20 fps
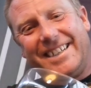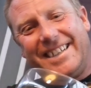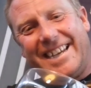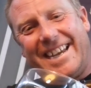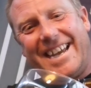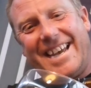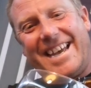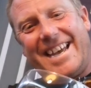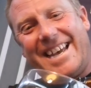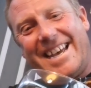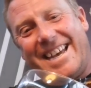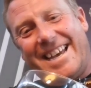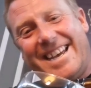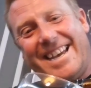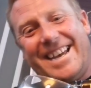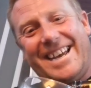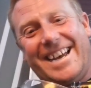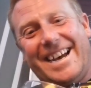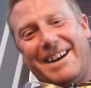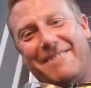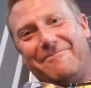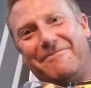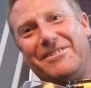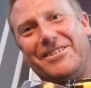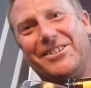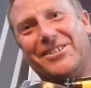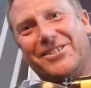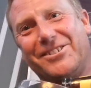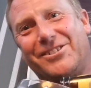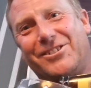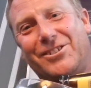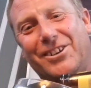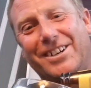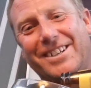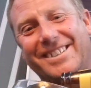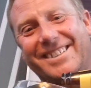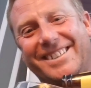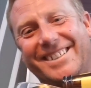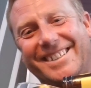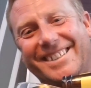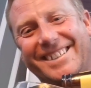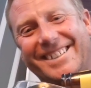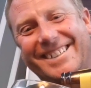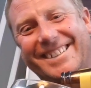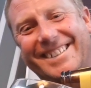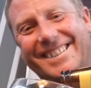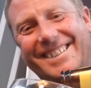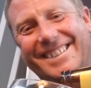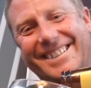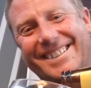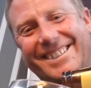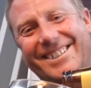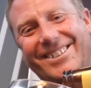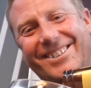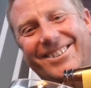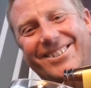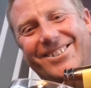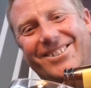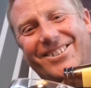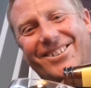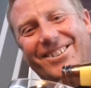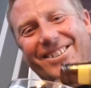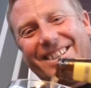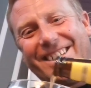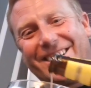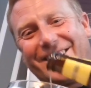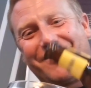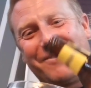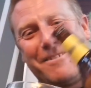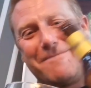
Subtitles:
Yeah, up yours, John. Got you on this